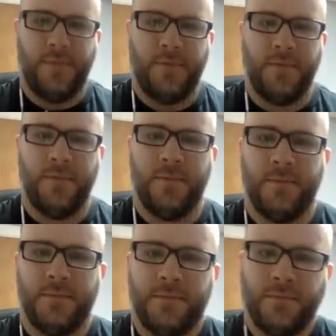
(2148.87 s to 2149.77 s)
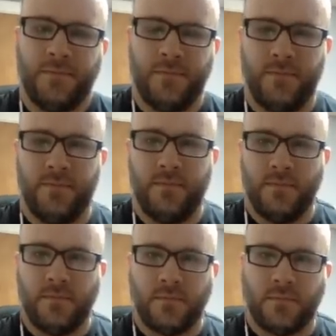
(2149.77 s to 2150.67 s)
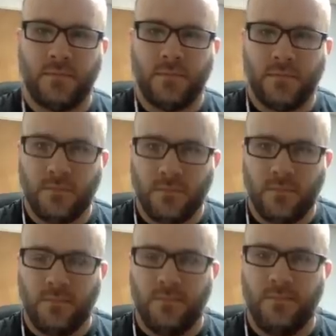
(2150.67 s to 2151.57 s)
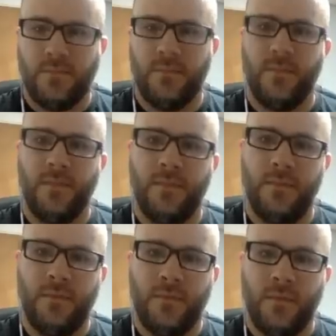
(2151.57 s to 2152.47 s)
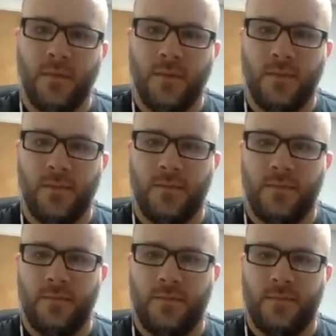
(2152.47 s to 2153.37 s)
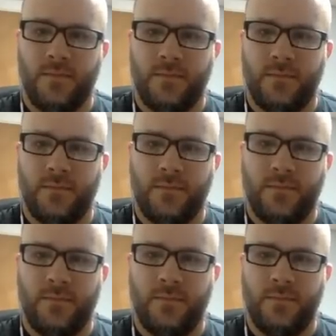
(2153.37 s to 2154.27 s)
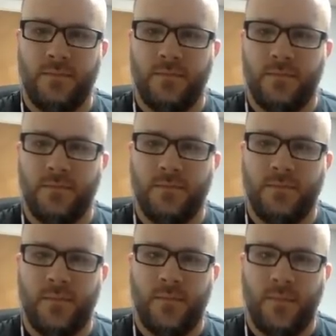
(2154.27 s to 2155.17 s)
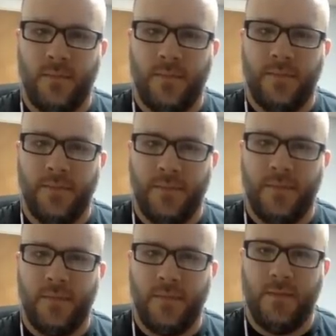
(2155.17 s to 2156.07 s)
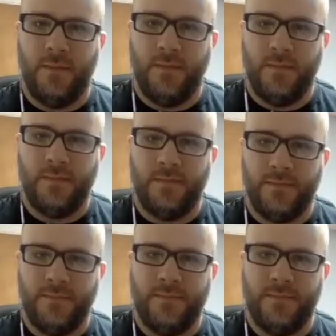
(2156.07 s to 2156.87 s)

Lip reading: (not speaking)